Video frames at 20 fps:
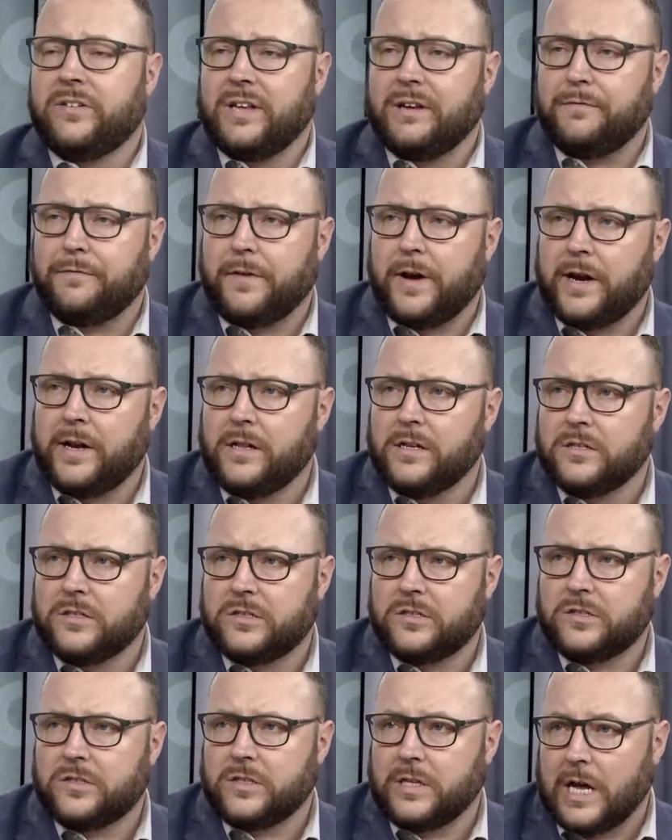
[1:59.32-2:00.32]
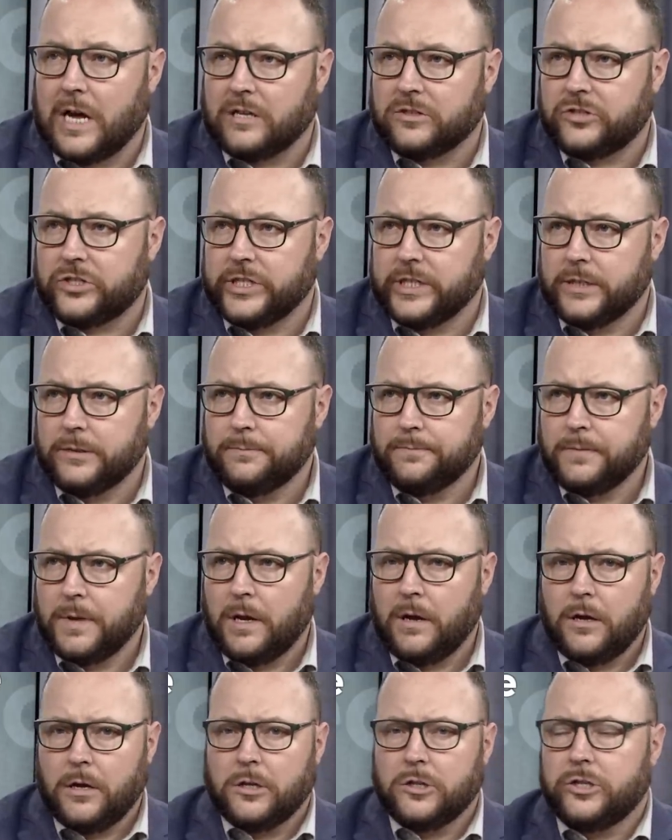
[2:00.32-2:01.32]
League finalists last year,
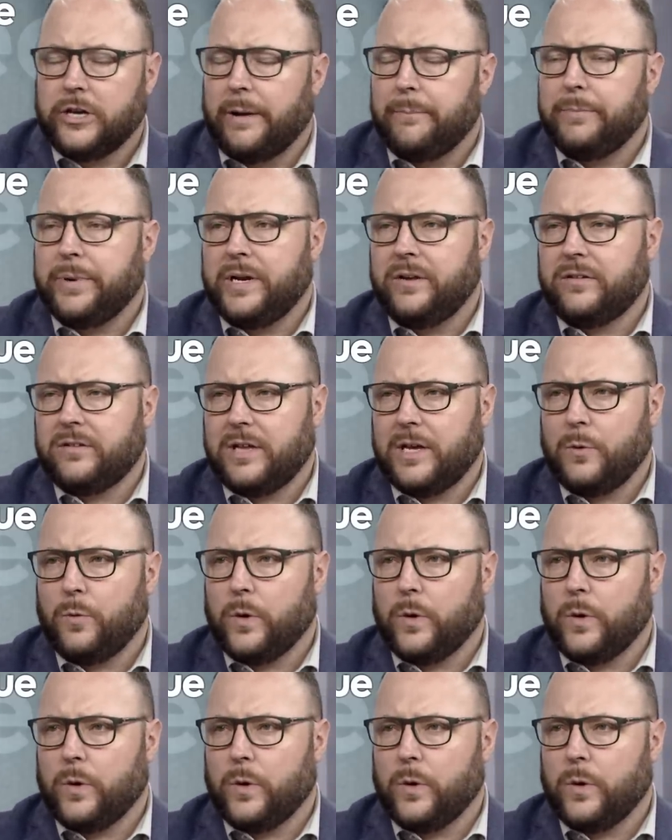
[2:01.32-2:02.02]
Champions League